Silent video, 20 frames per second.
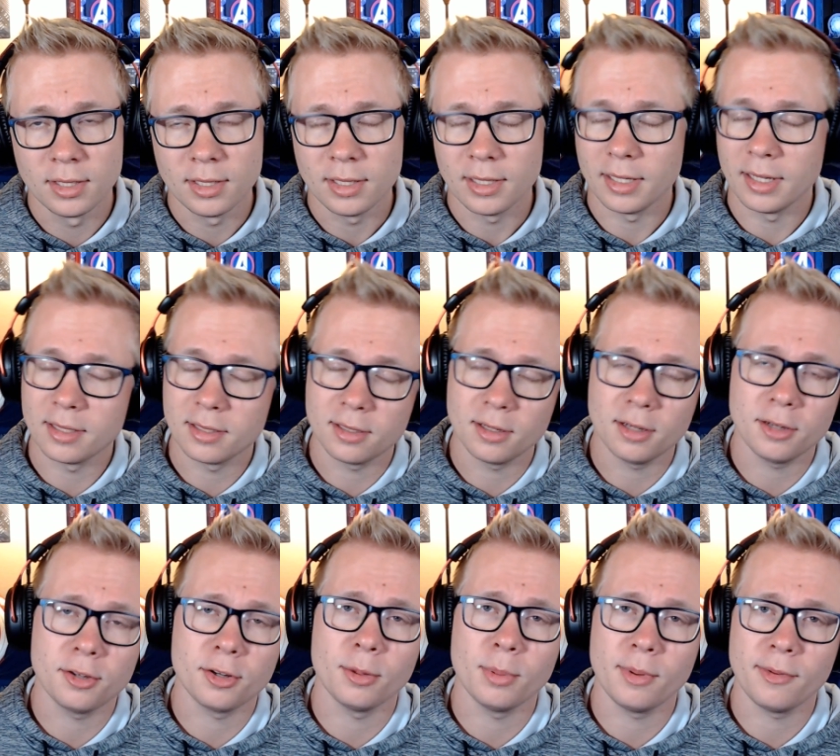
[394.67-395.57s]
It doesn't
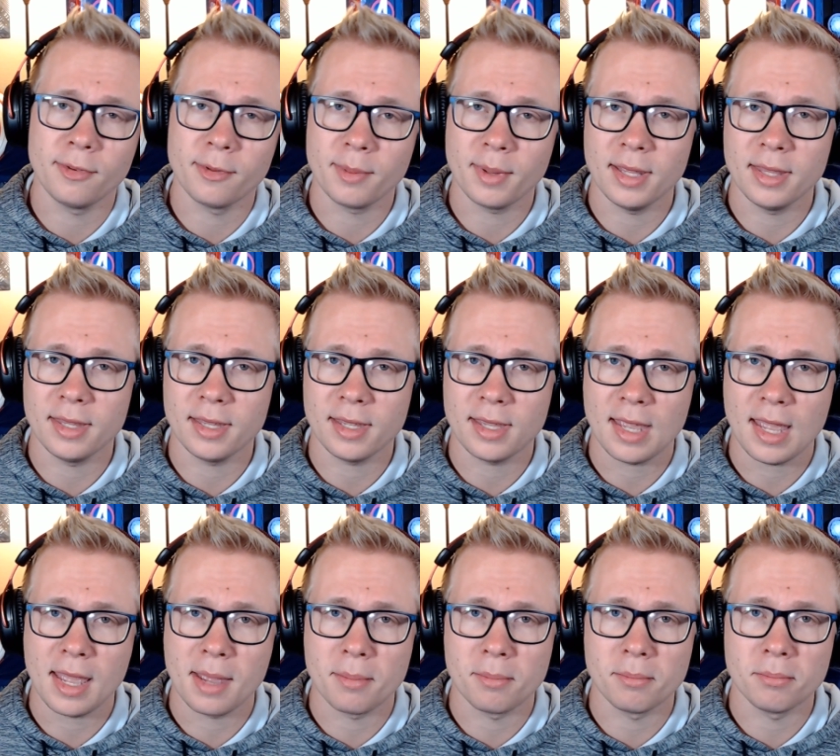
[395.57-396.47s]
deter me from getting the
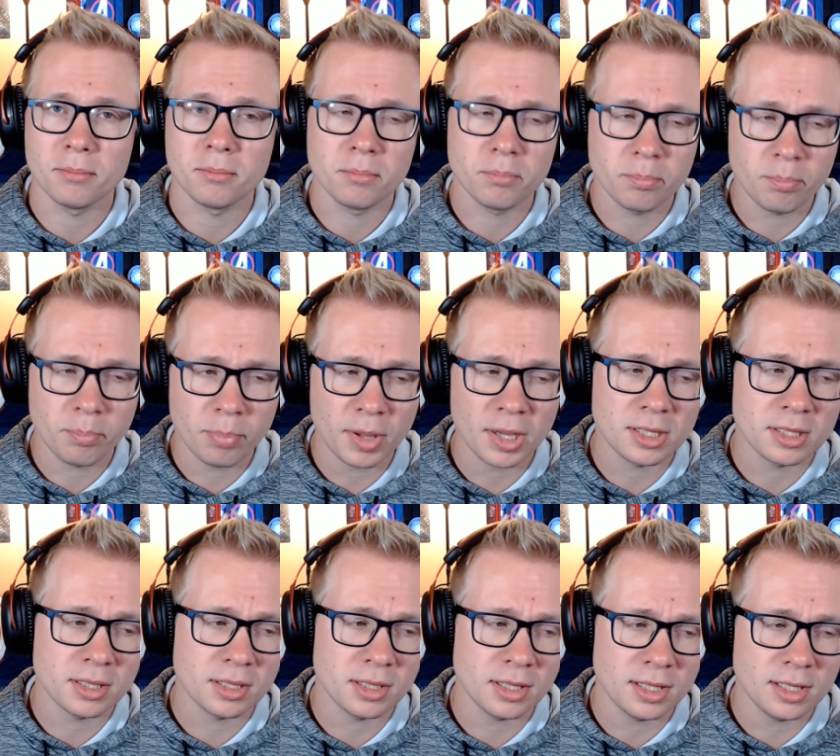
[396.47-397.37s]
game,
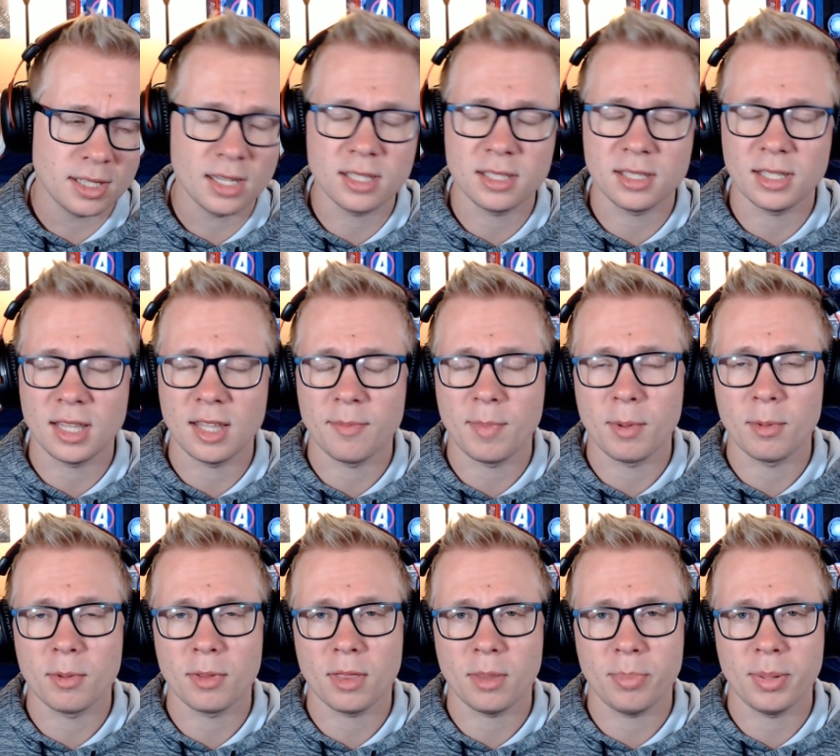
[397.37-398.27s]
but it does leave me
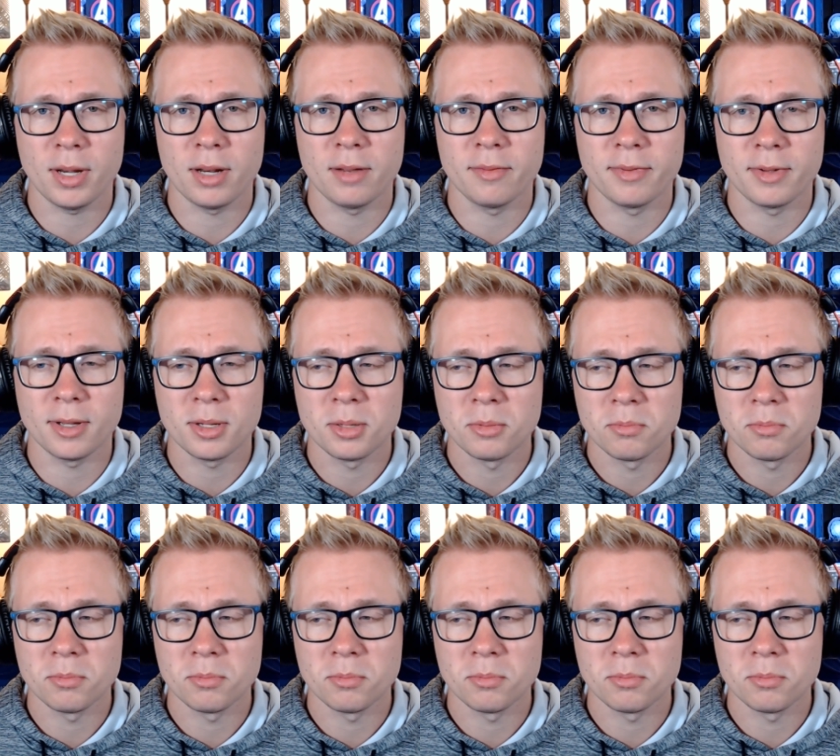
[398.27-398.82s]
with a bit of a